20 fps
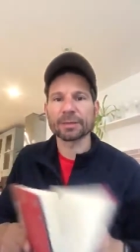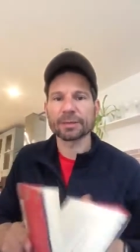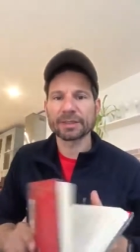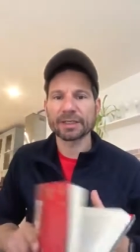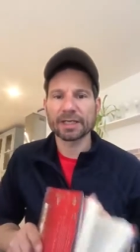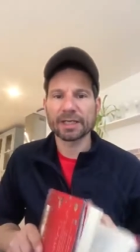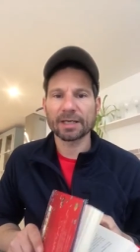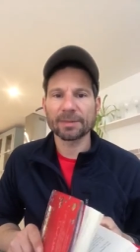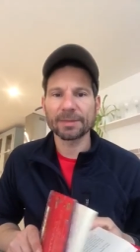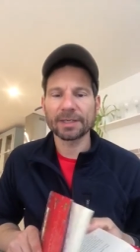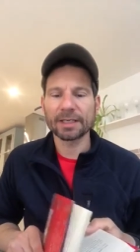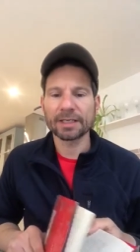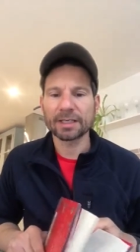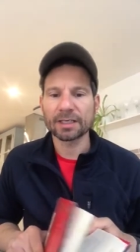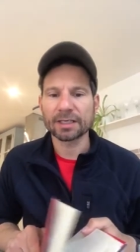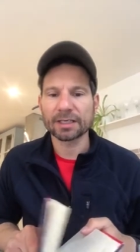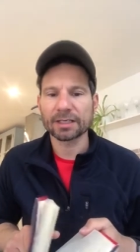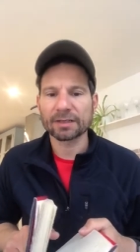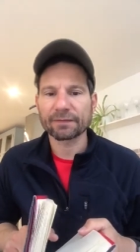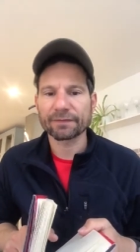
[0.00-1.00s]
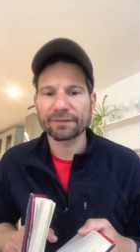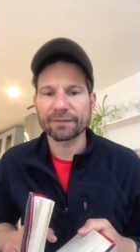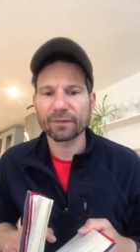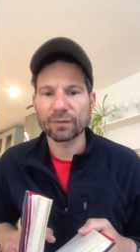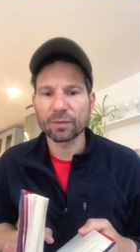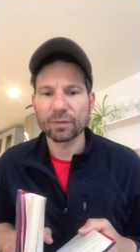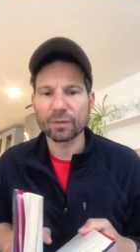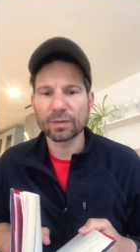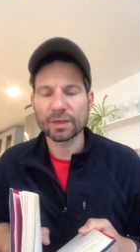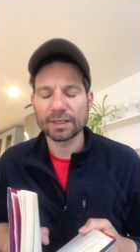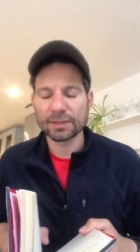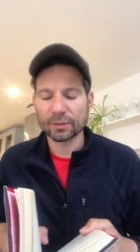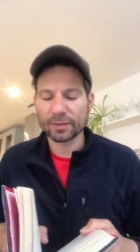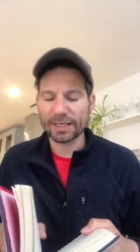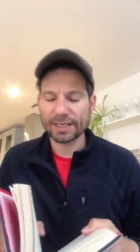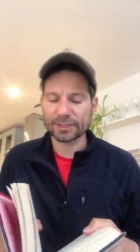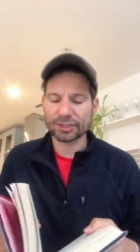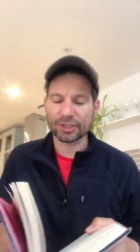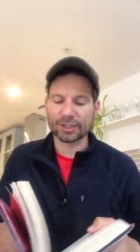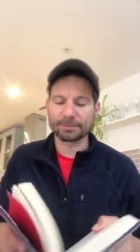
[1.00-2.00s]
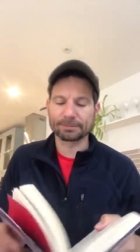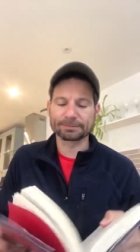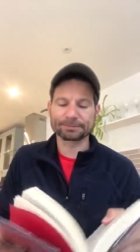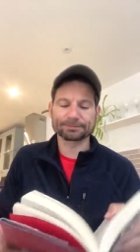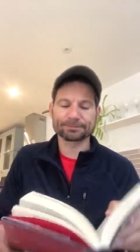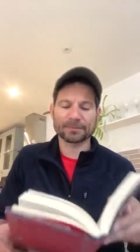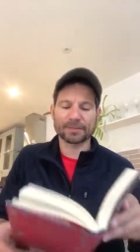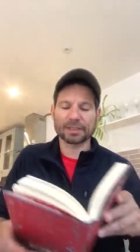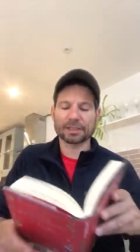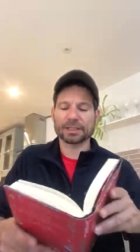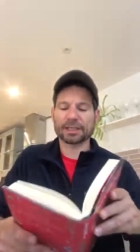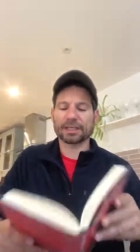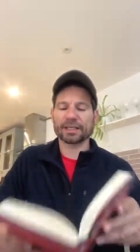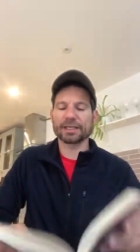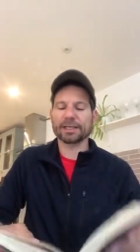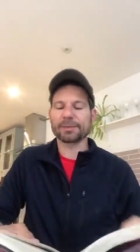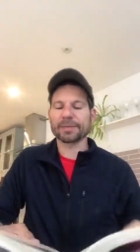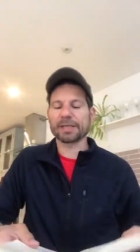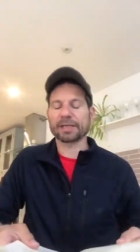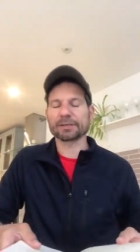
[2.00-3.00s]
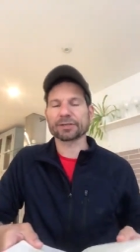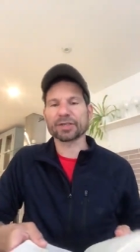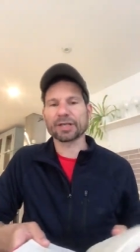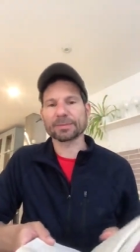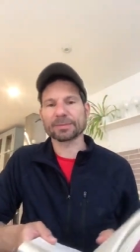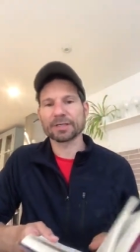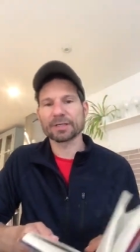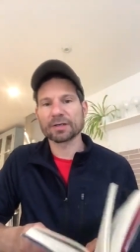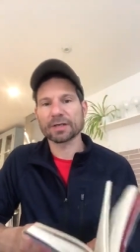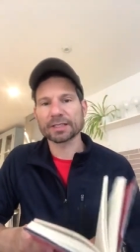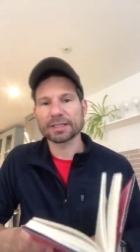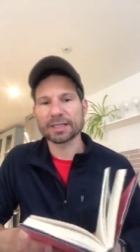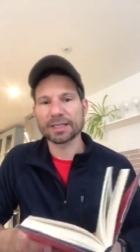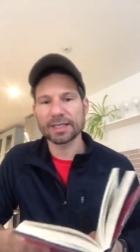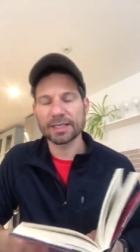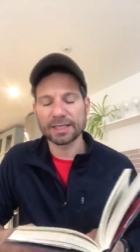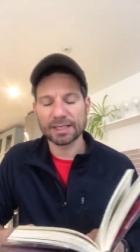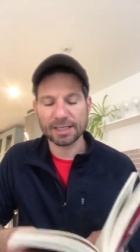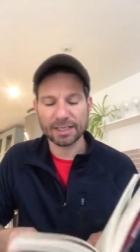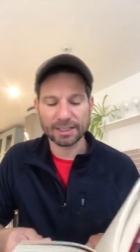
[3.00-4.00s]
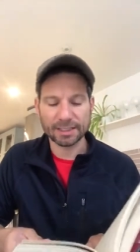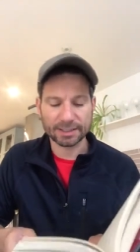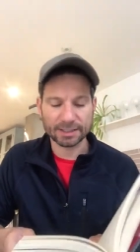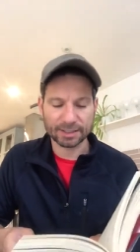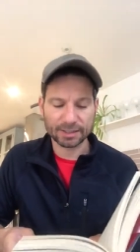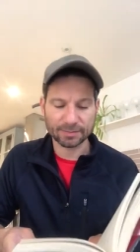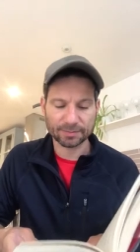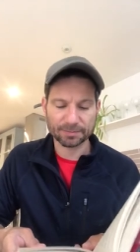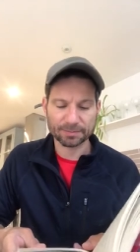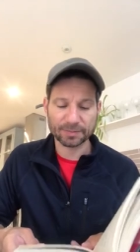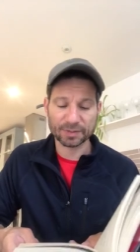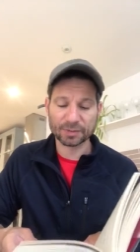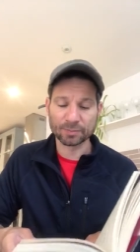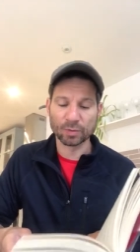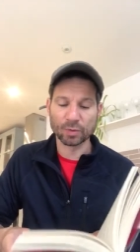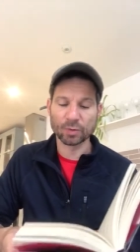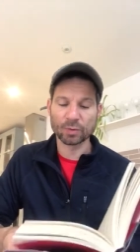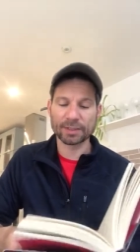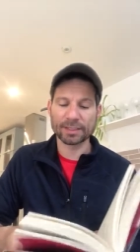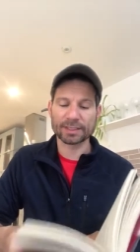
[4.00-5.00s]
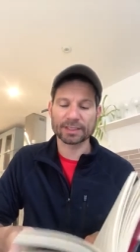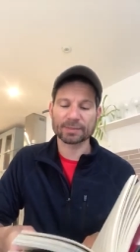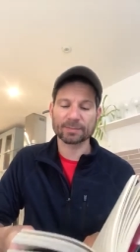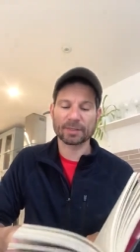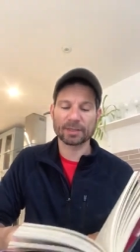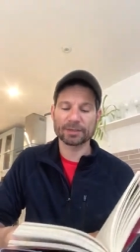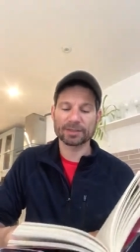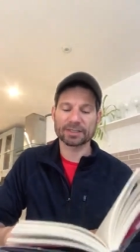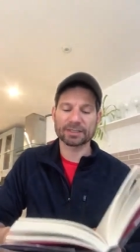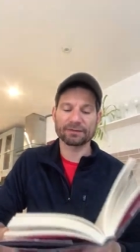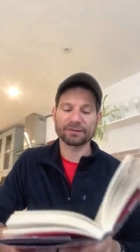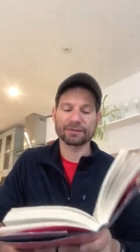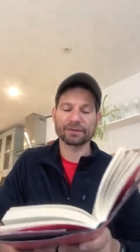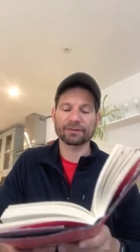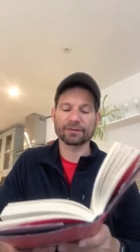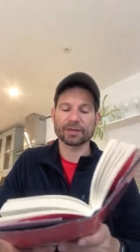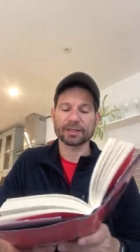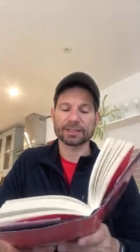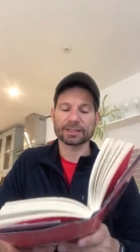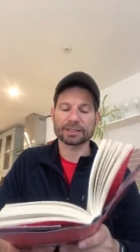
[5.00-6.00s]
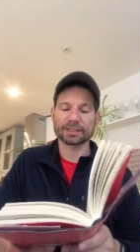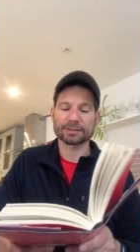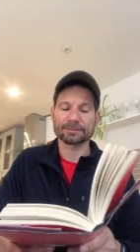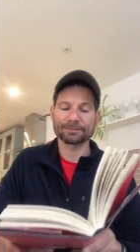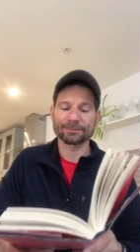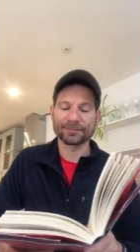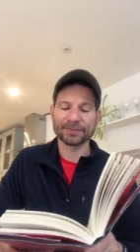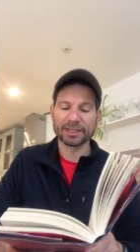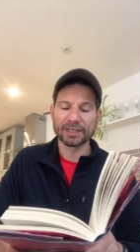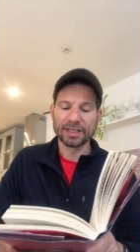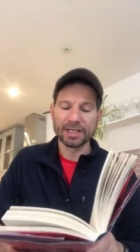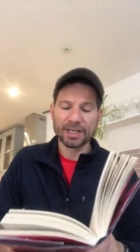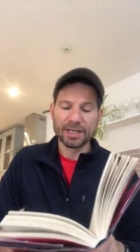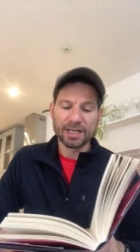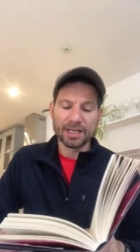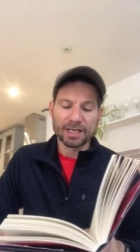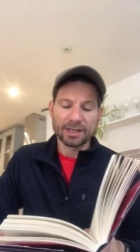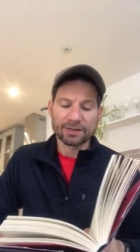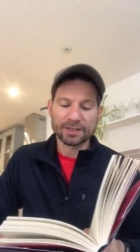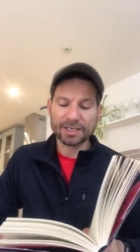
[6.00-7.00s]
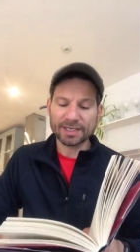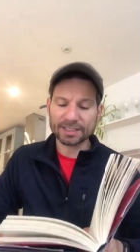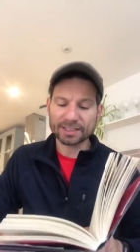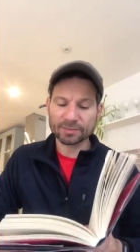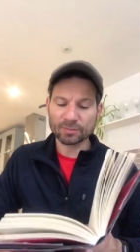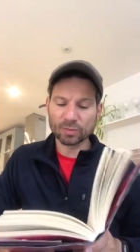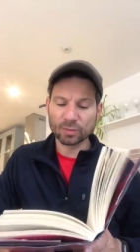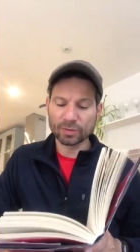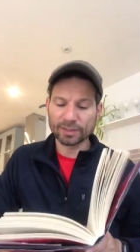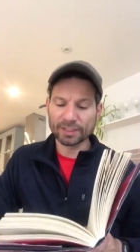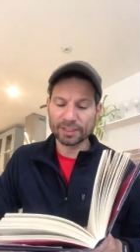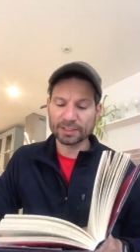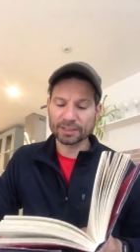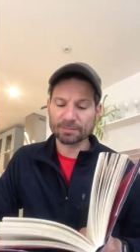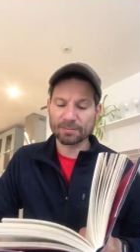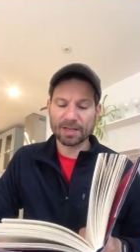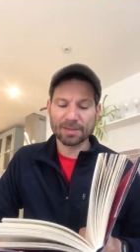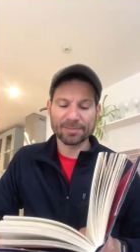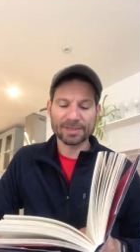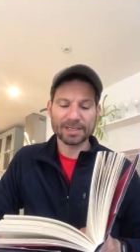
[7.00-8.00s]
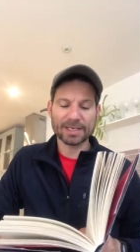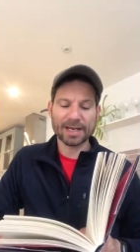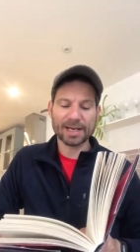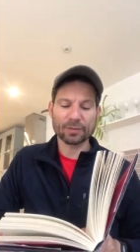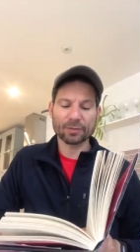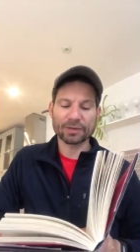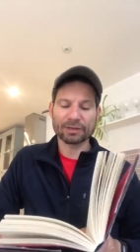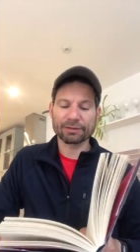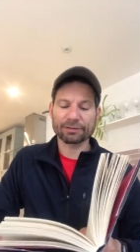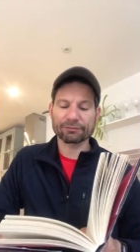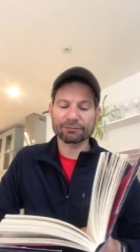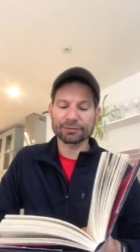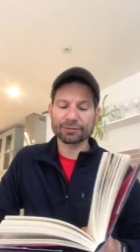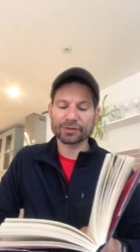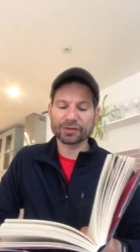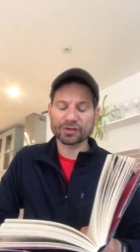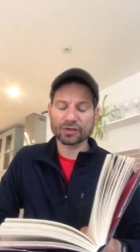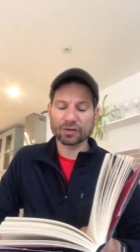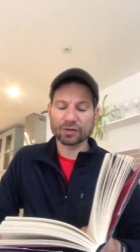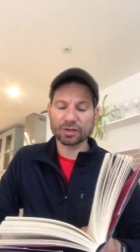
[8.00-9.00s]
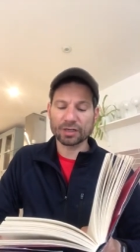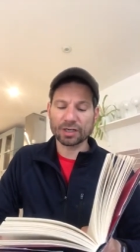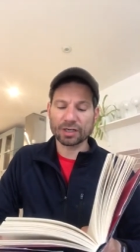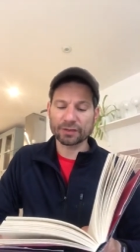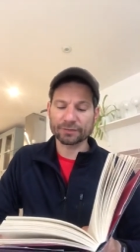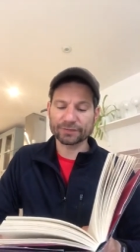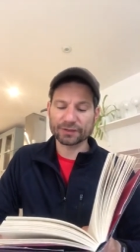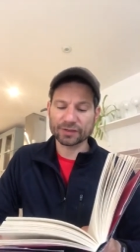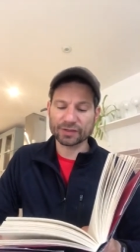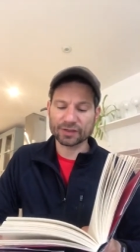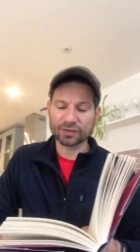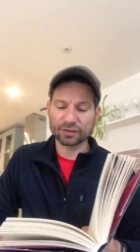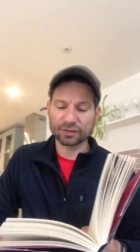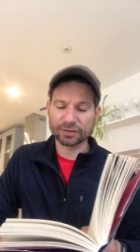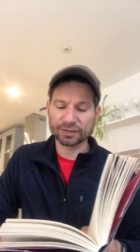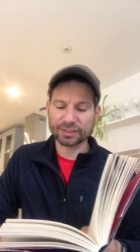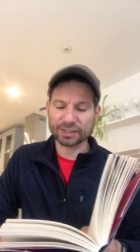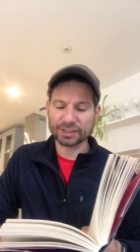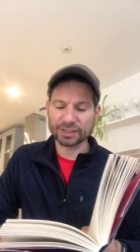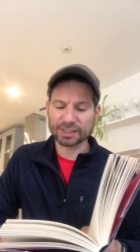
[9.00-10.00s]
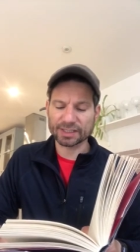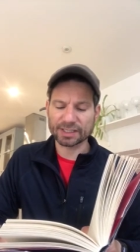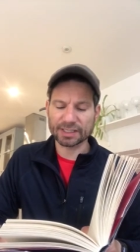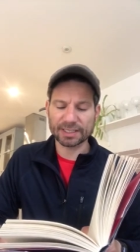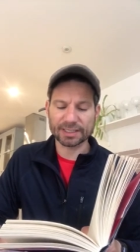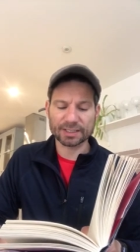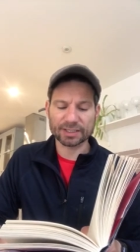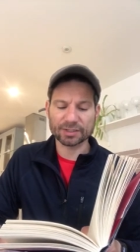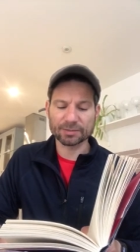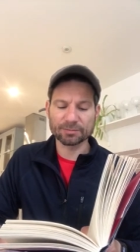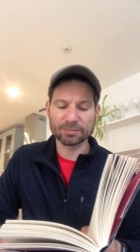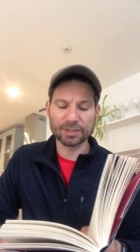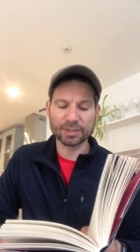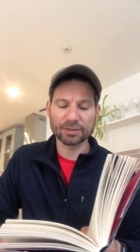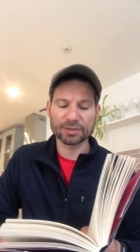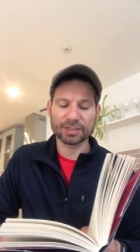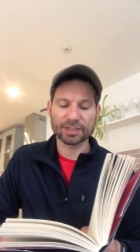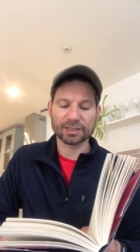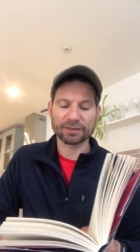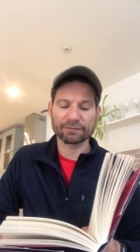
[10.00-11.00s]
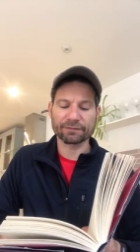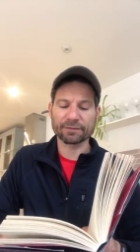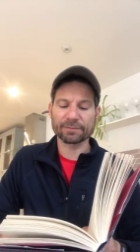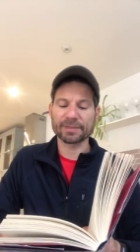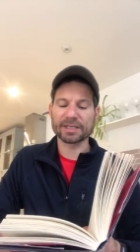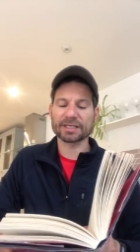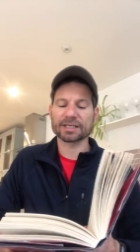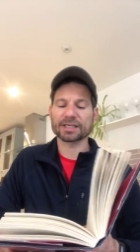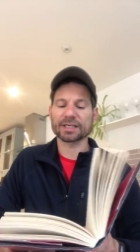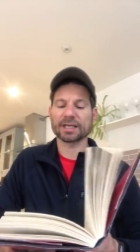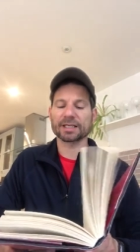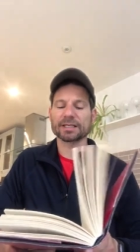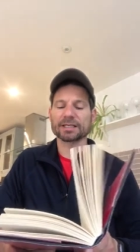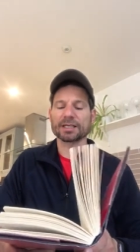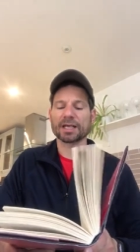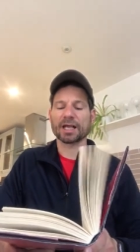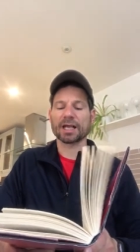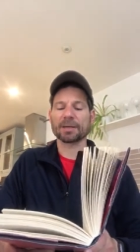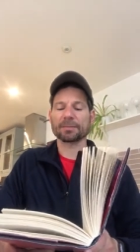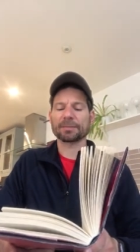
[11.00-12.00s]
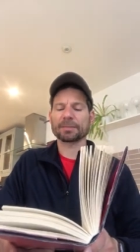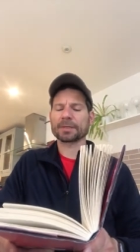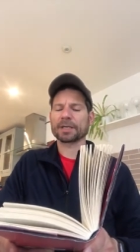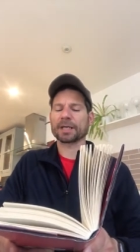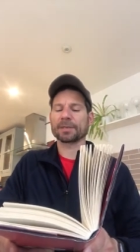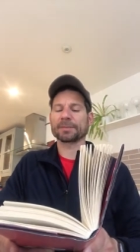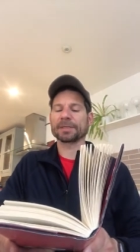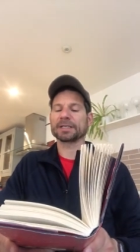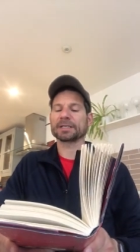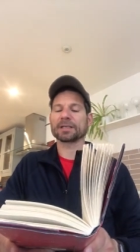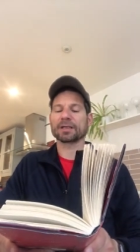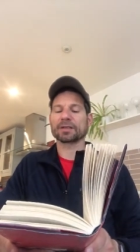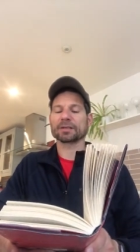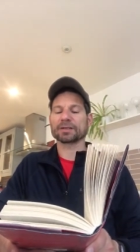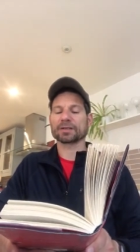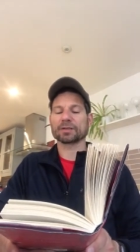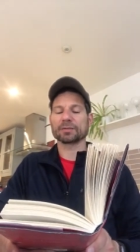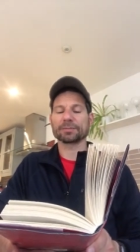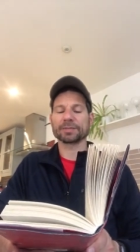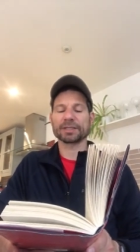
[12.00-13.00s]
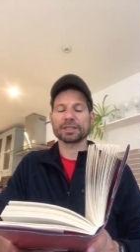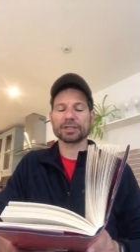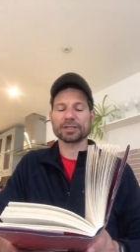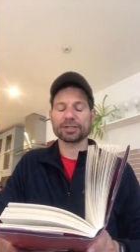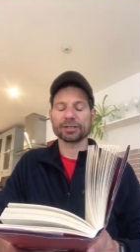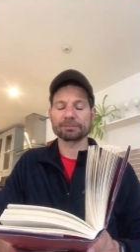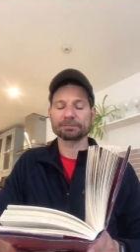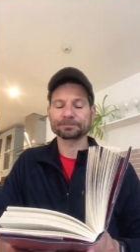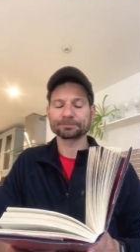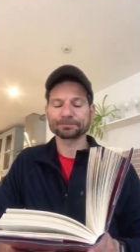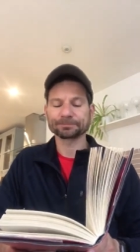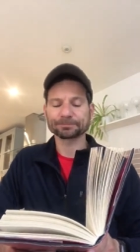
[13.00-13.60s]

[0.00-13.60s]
when you come in for a little catch up. Okay, here we go. Chapter 19, small explosive device. The next morning, as Mum and Dad went through song after song to select some music from their son's upcoming dance competition,